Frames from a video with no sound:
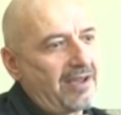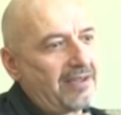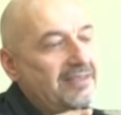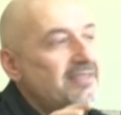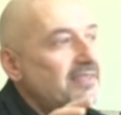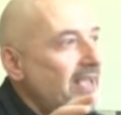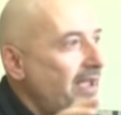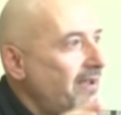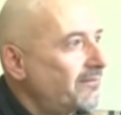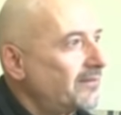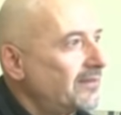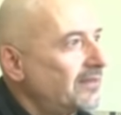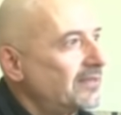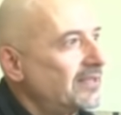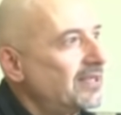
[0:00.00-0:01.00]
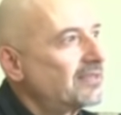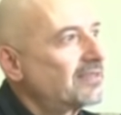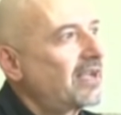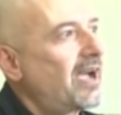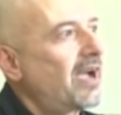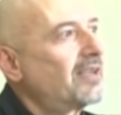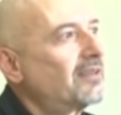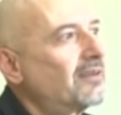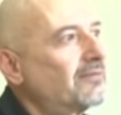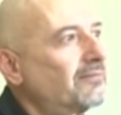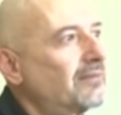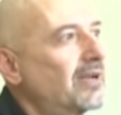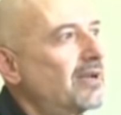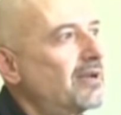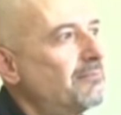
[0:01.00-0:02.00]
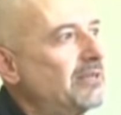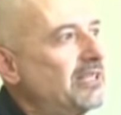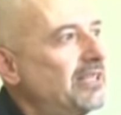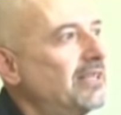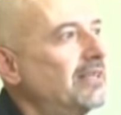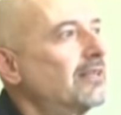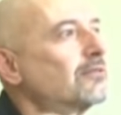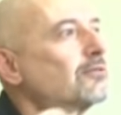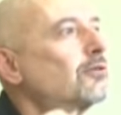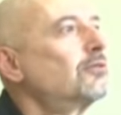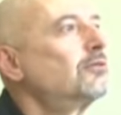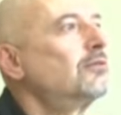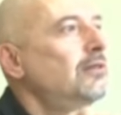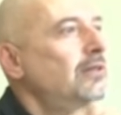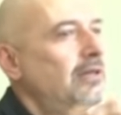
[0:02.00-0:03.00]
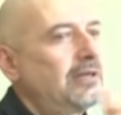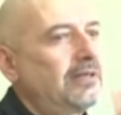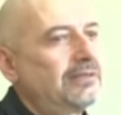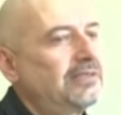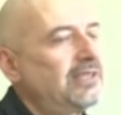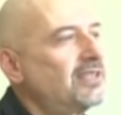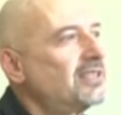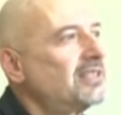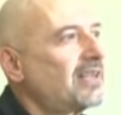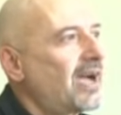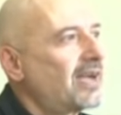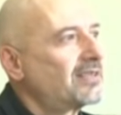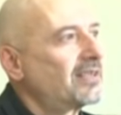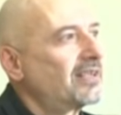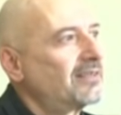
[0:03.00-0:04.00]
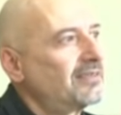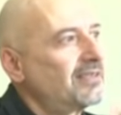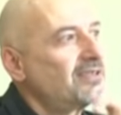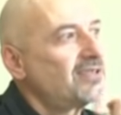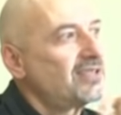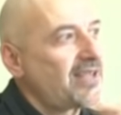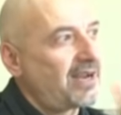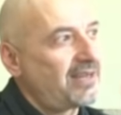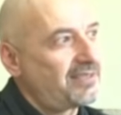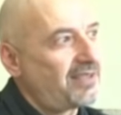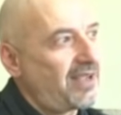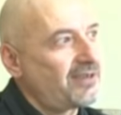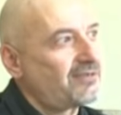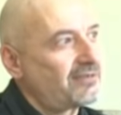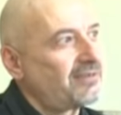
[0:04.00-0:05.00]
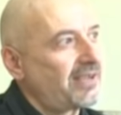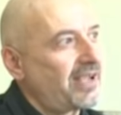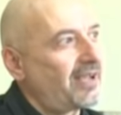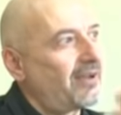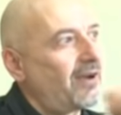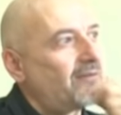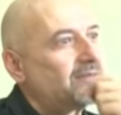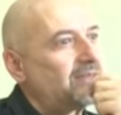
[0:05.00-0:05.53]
saved this kind of material through digitalization, yeah, of